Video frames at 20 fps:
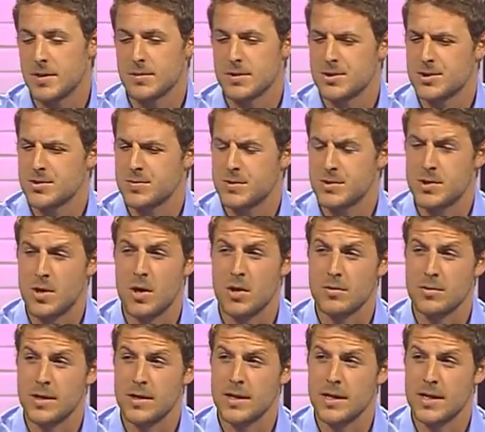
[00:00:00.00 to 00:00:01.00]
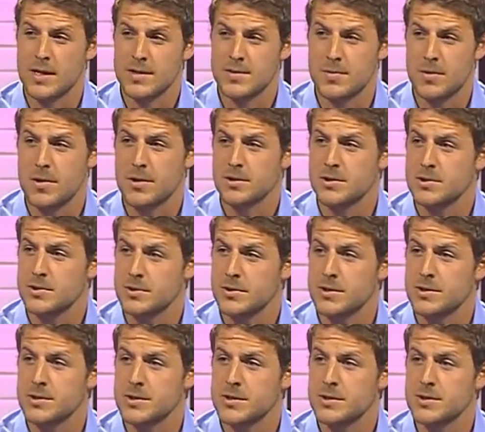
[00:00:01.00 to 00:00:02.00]
which already has water
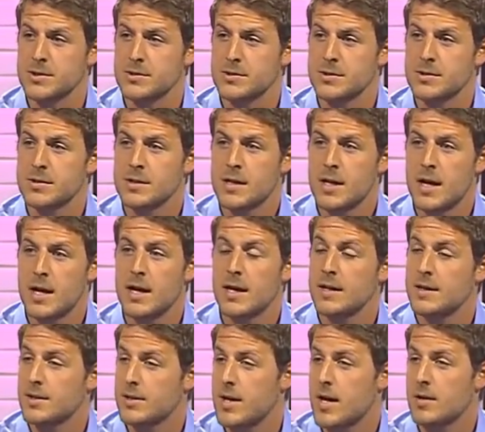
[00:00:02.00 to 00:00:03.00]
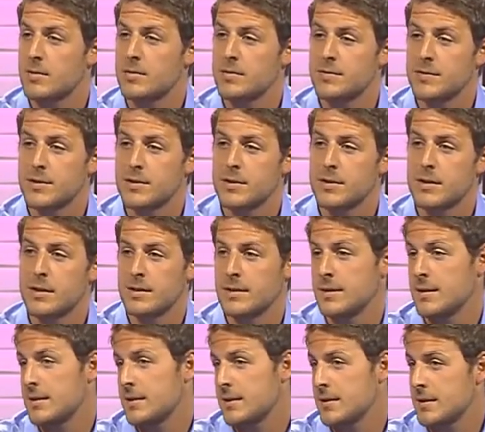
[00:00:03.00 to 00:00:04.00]
shortage issues in their aquifer
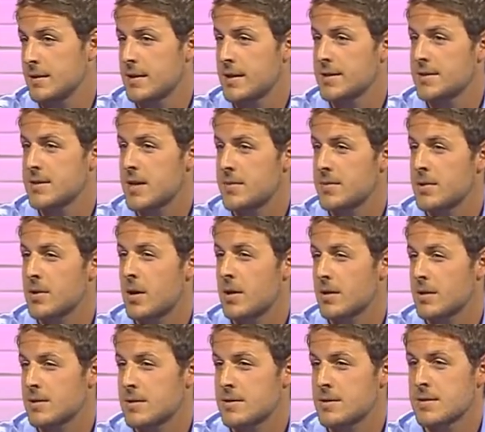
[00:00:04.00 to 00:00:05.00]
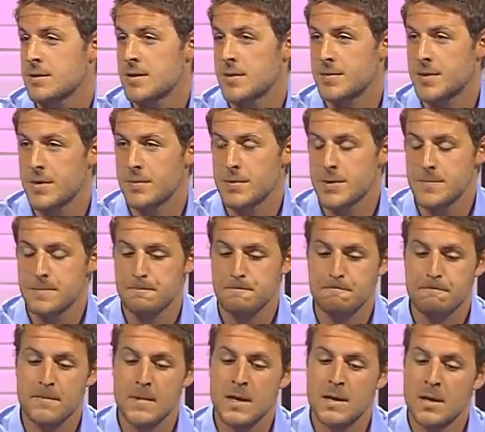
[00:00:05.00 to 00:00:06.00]
in the late summer, August and September.
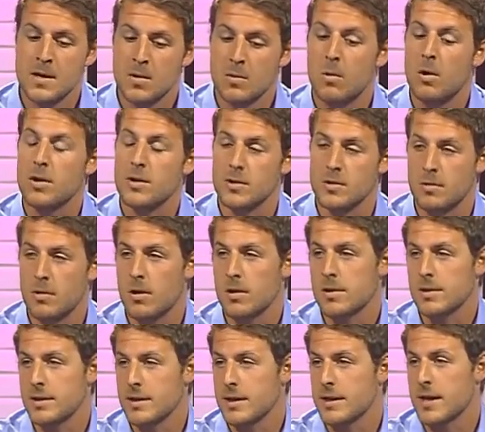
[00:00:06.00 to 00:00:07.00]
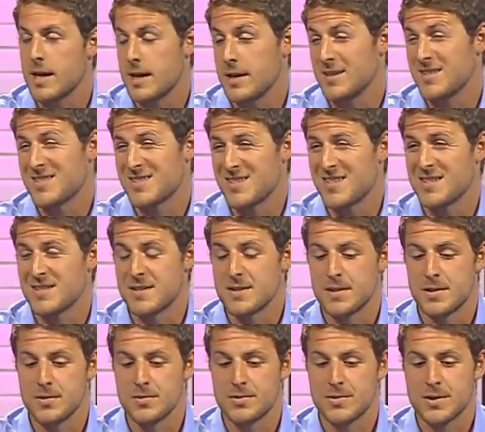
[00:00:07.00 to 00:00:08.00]
Water quality, again, is the
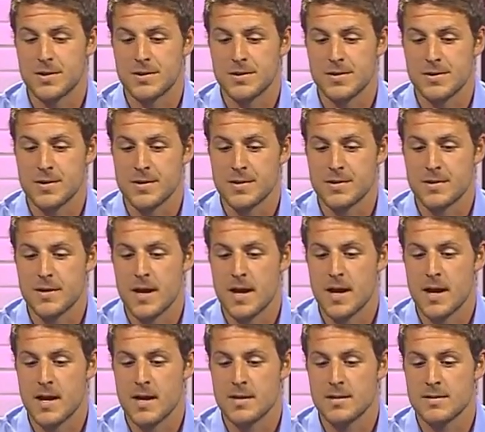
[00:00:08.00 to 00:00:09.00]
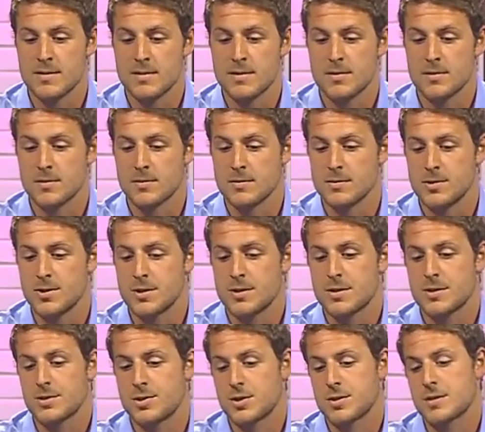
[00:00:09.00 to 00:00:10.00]
huge concern. So
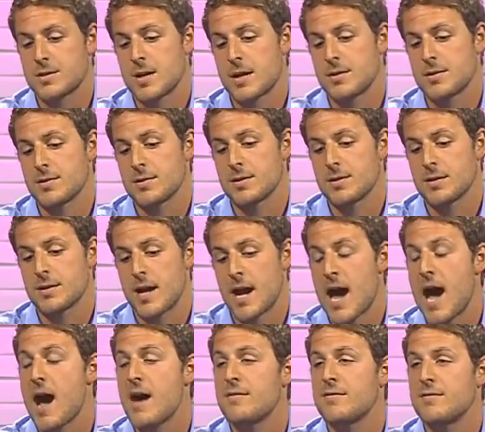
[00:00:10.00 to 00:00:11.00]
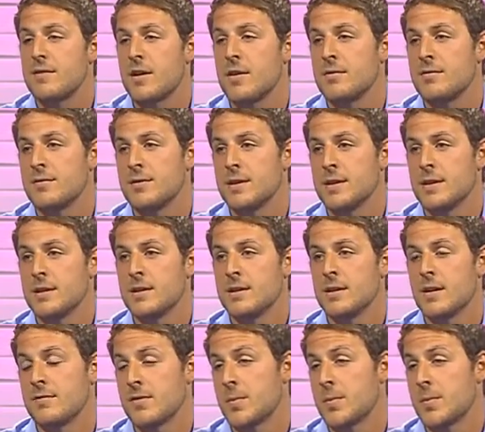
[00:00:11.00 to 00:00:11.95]
just under half of the